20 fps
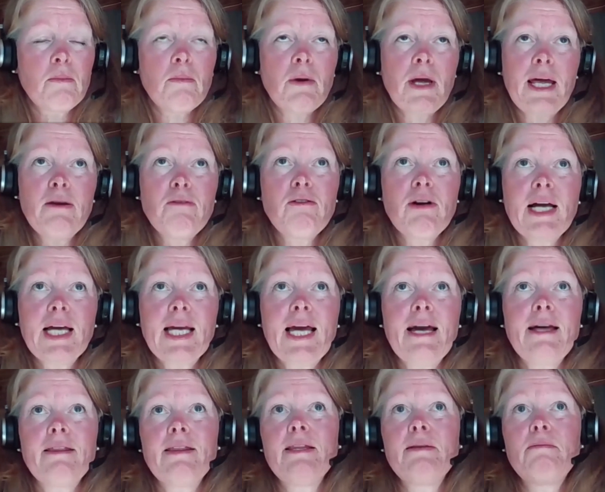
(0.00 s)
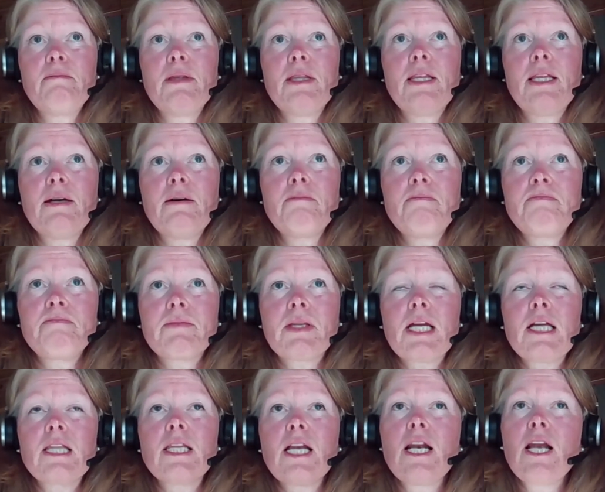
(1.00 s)
if I get the
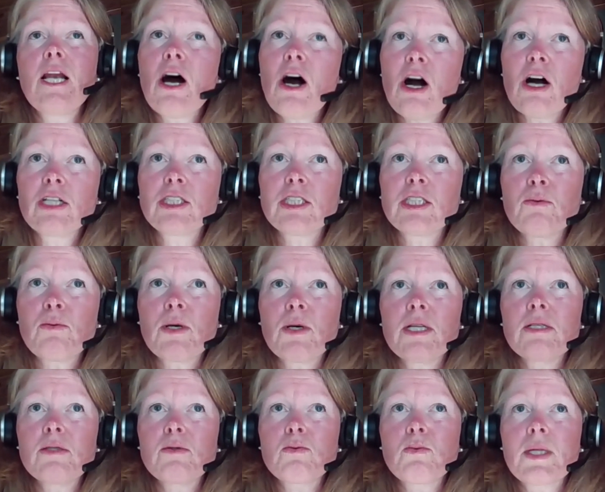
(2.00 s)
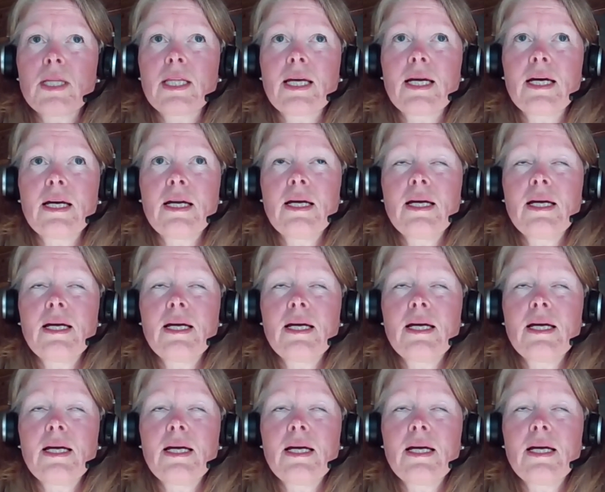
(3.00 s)
larger ones with the